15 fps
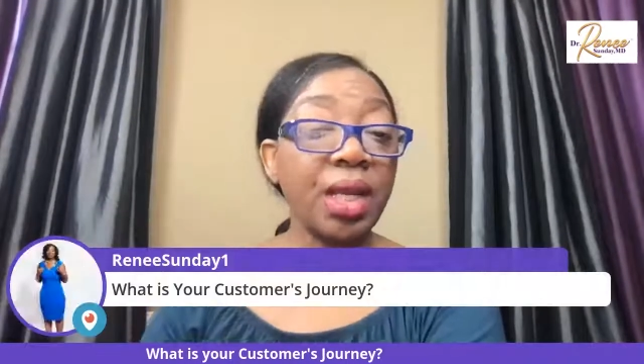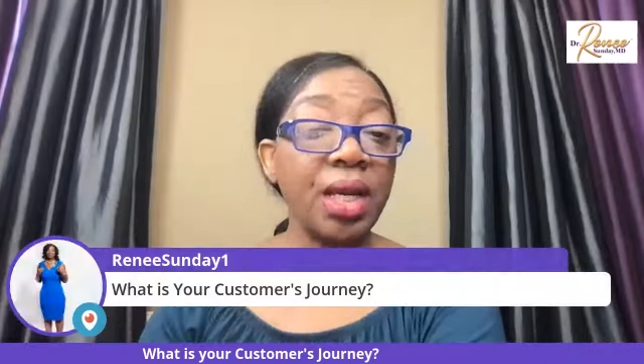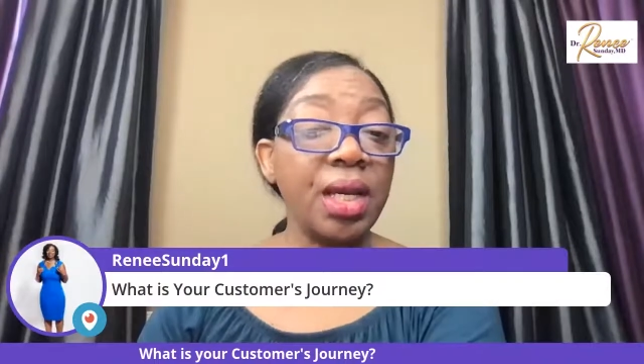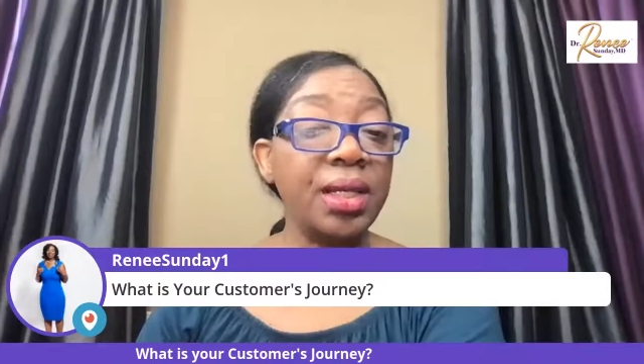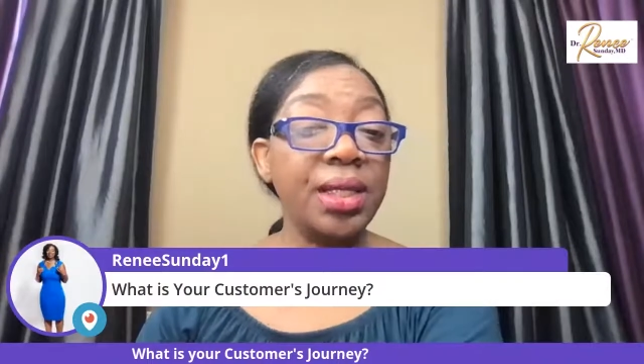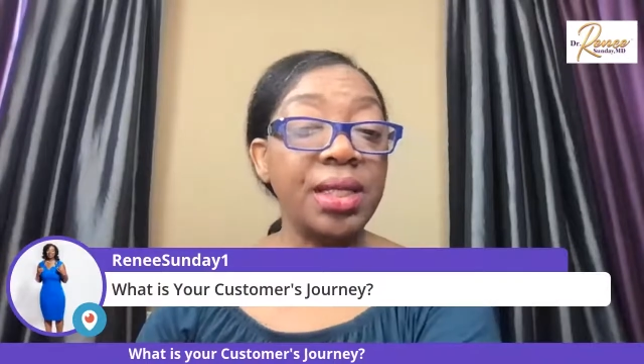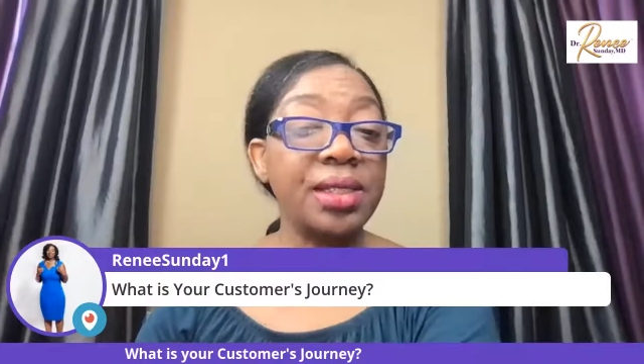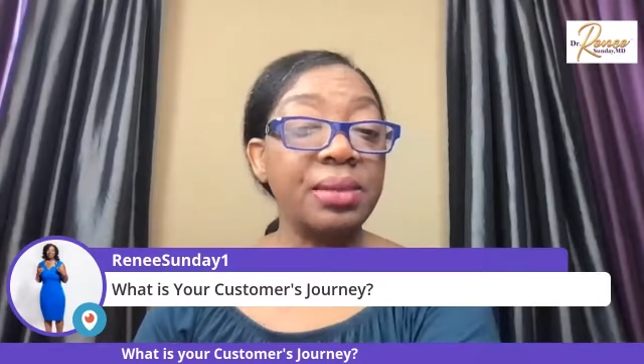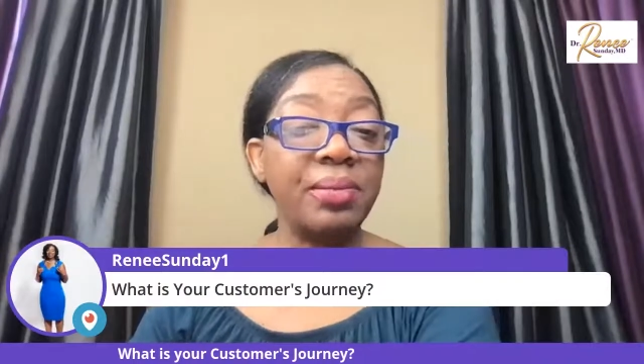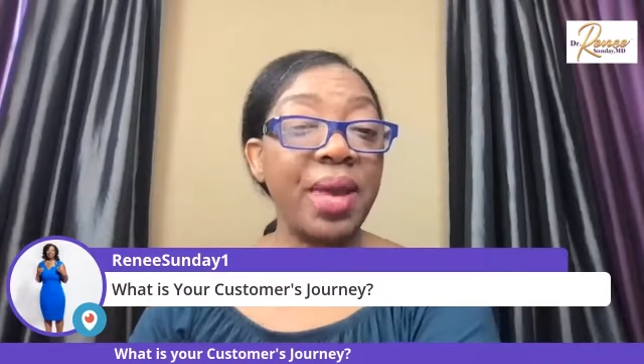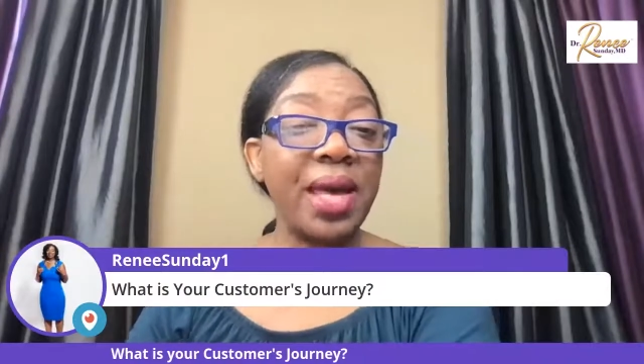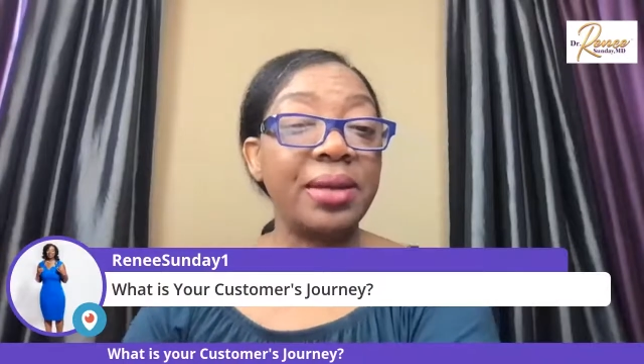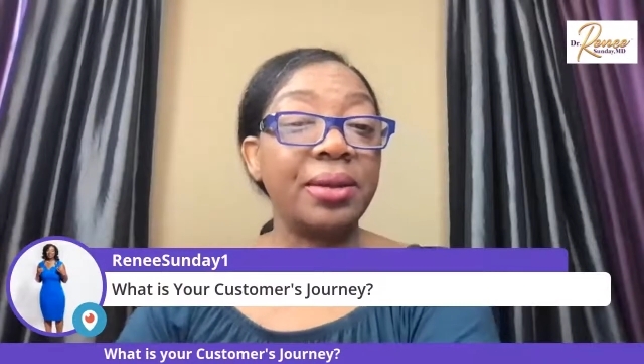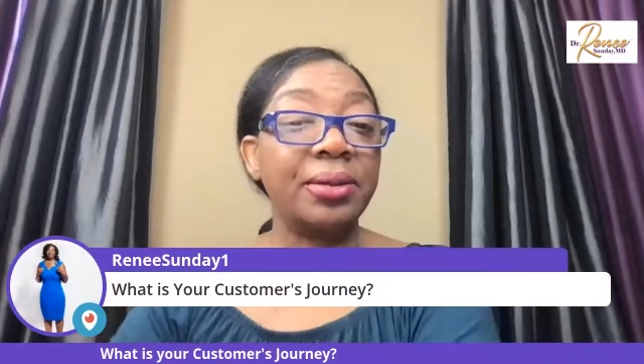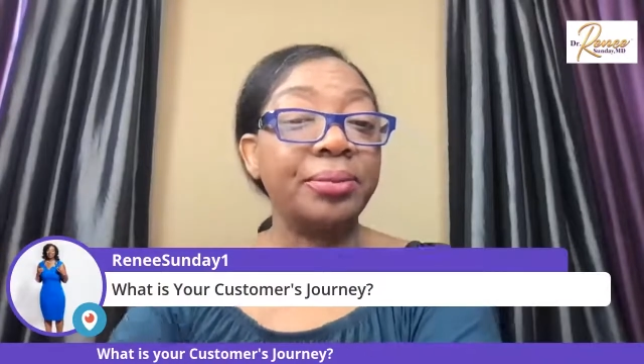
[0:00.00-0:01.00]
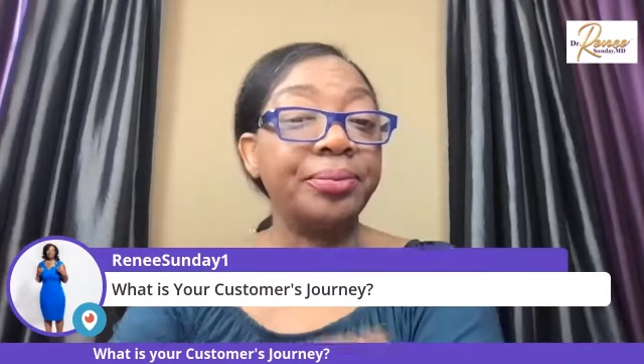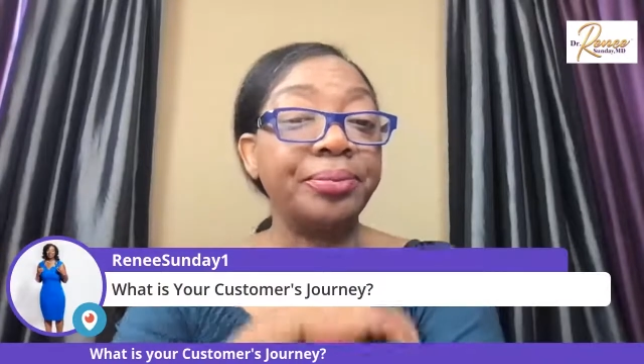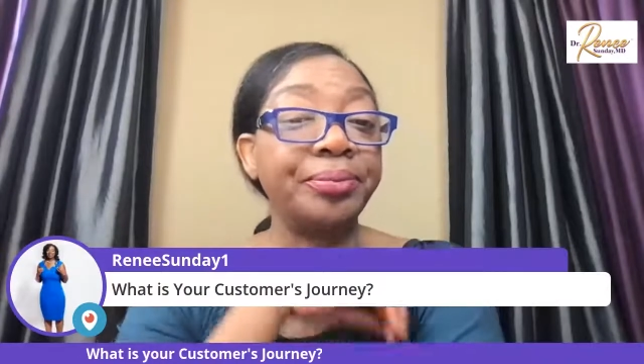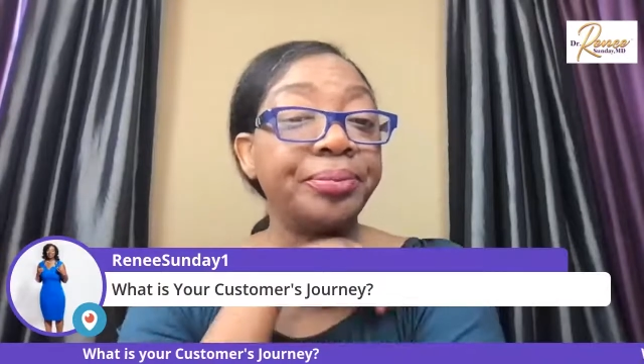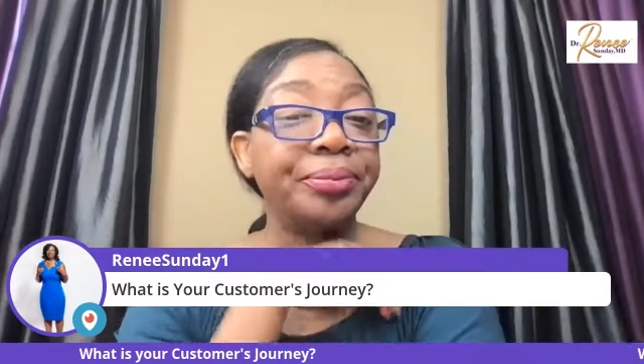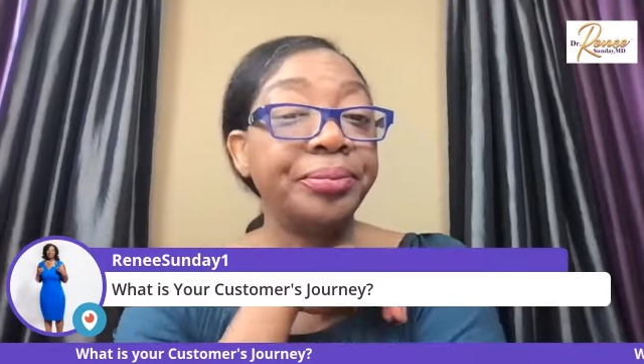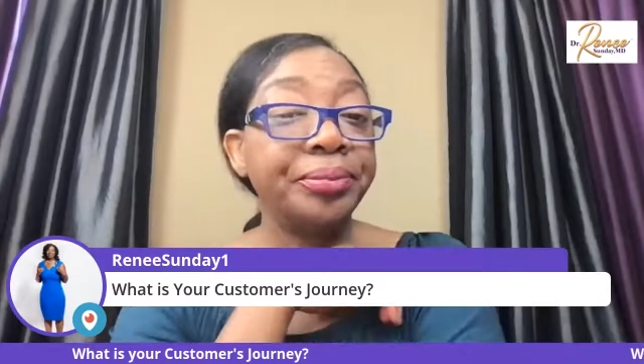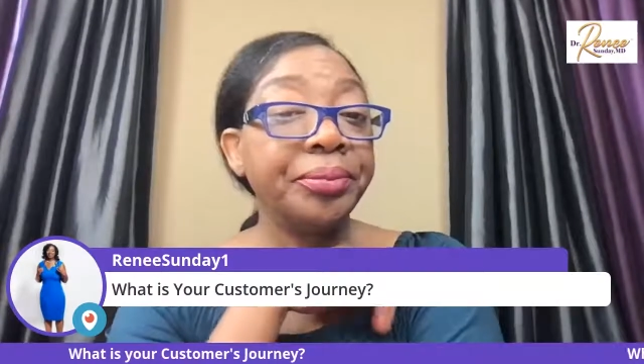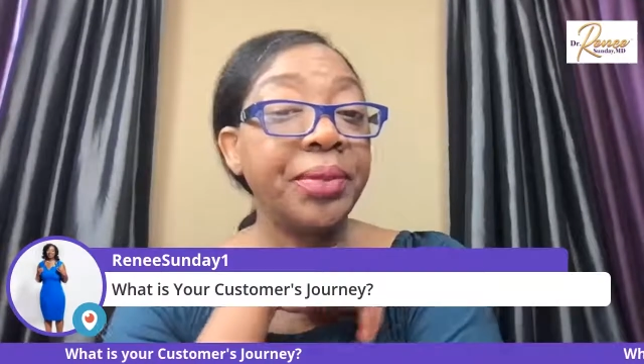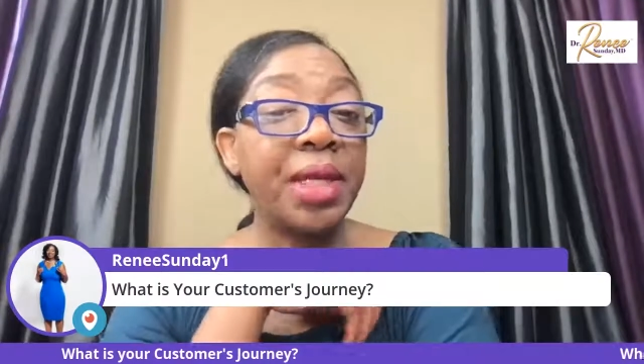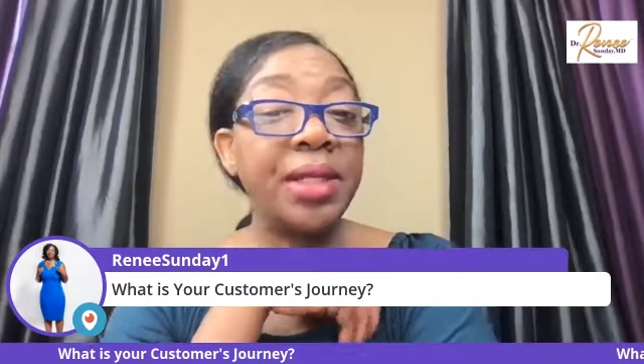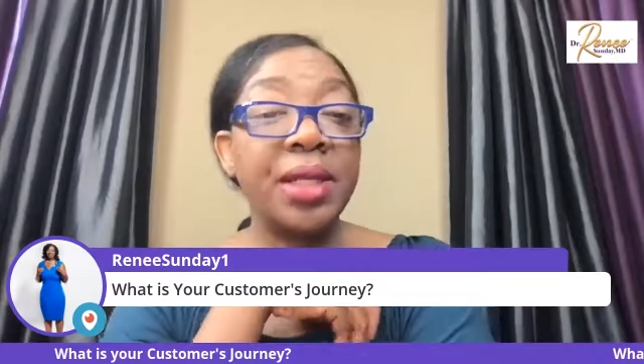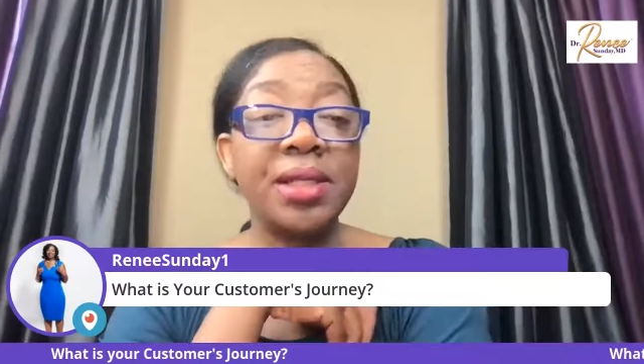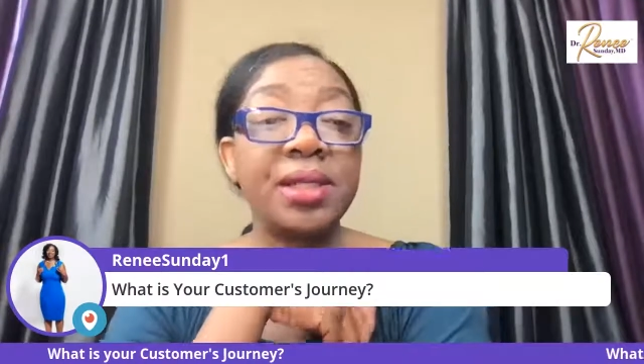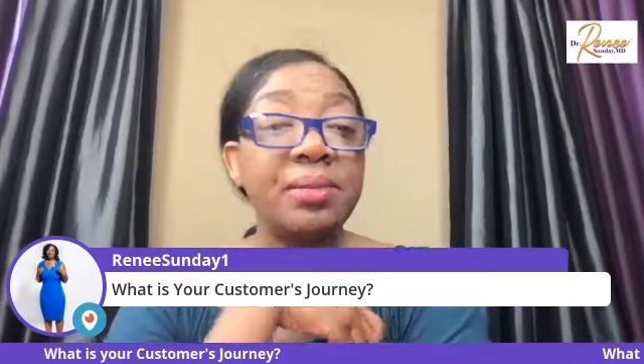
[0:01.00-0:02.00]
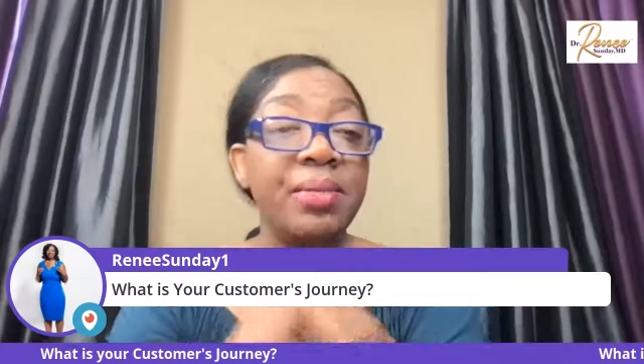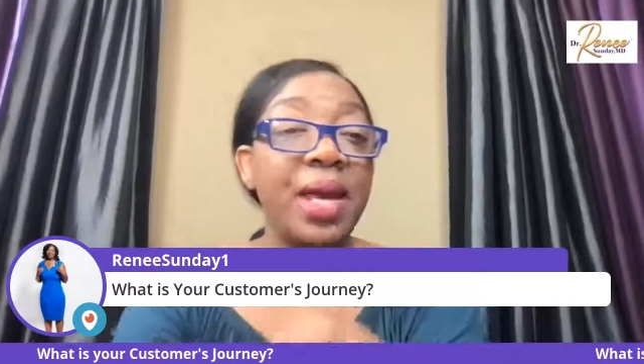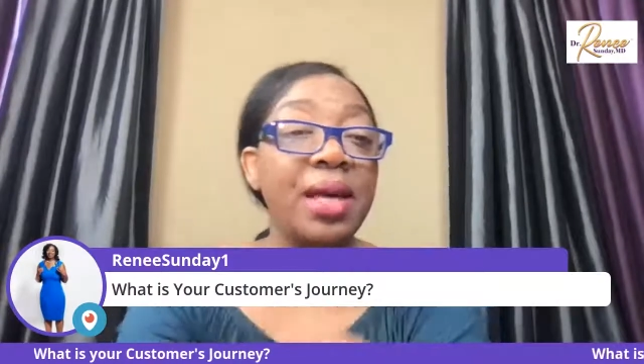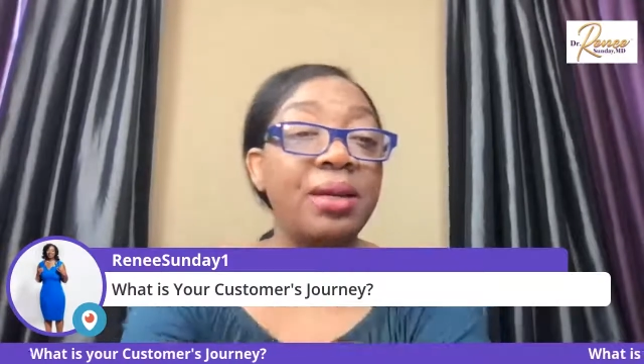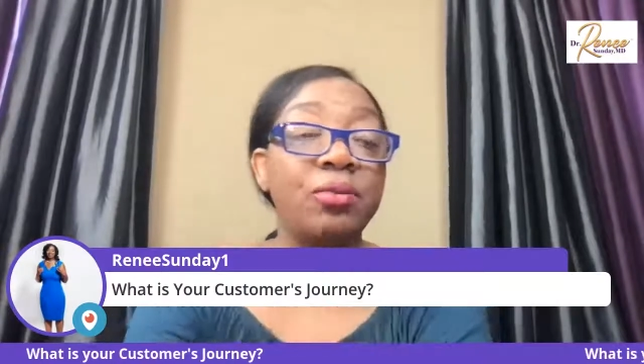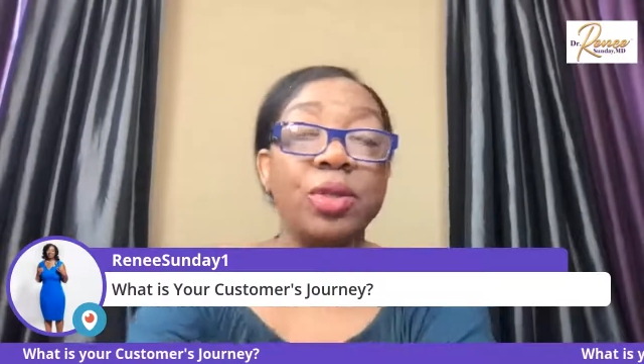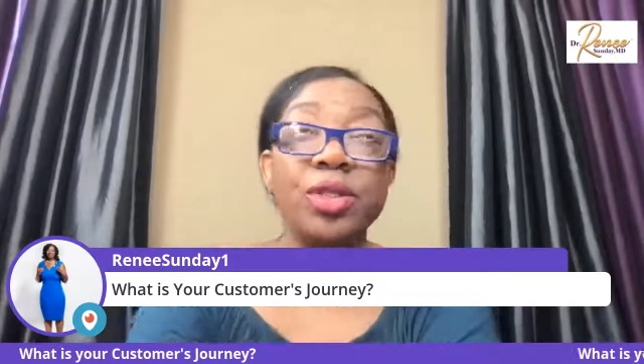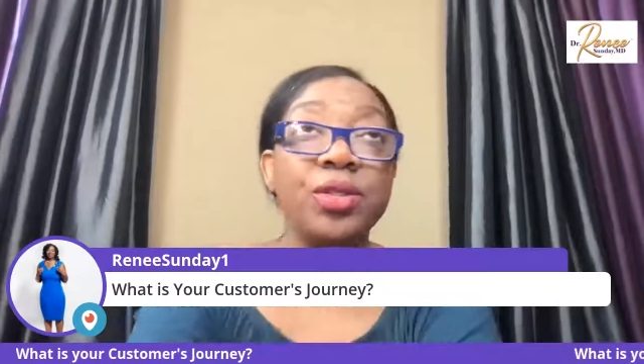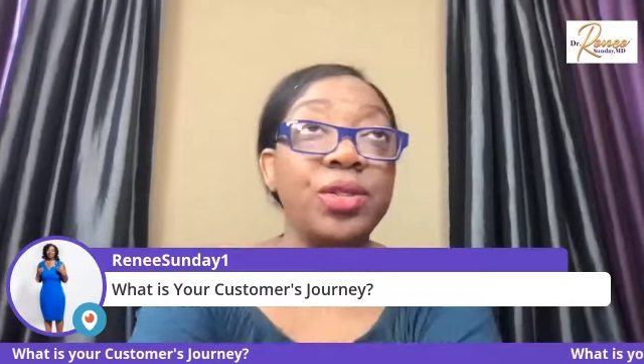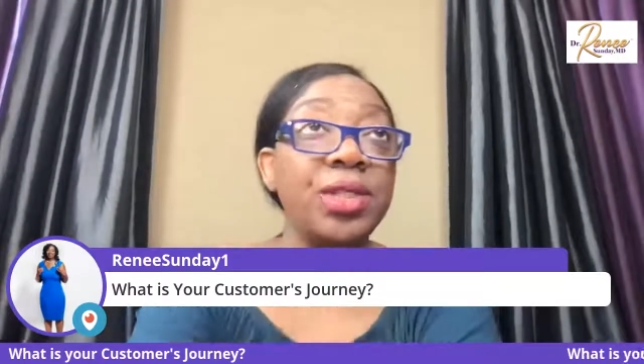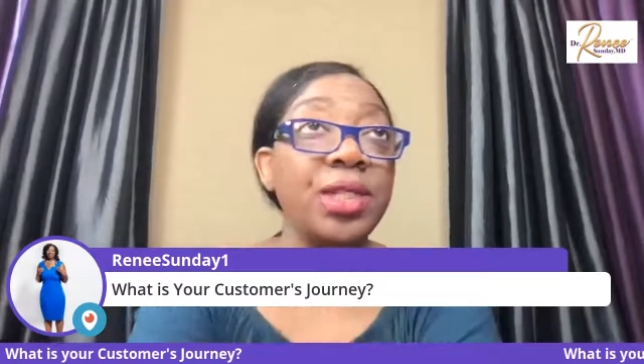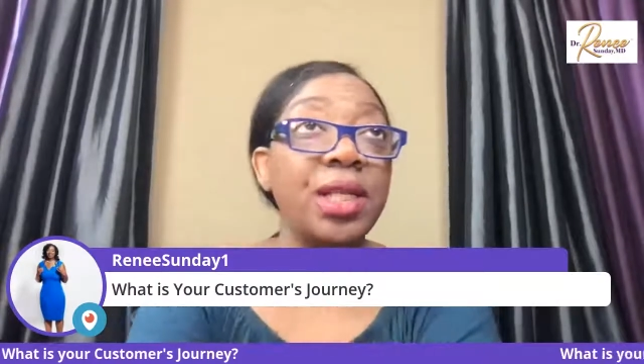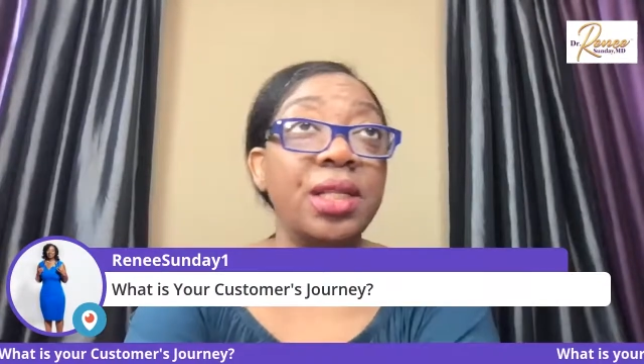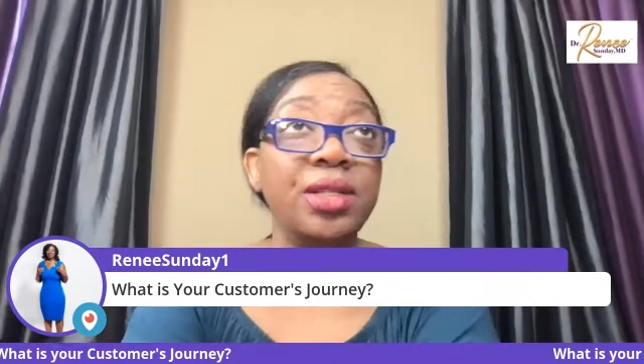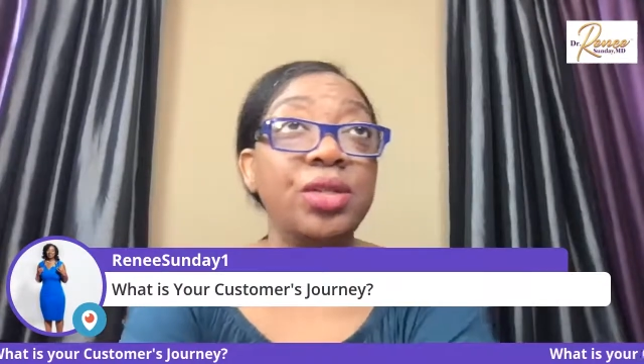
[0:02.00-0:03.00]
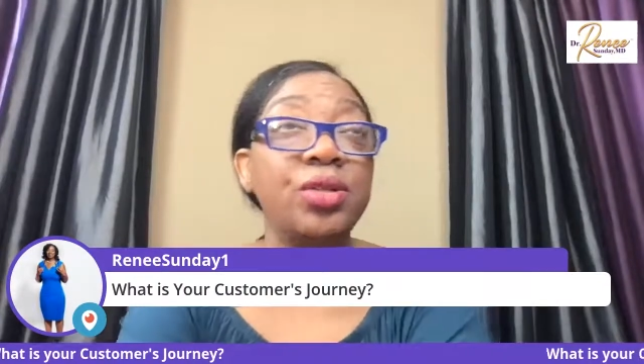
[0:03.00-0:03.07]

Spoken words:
It doesn't matter. It doesn't matter what you're selling.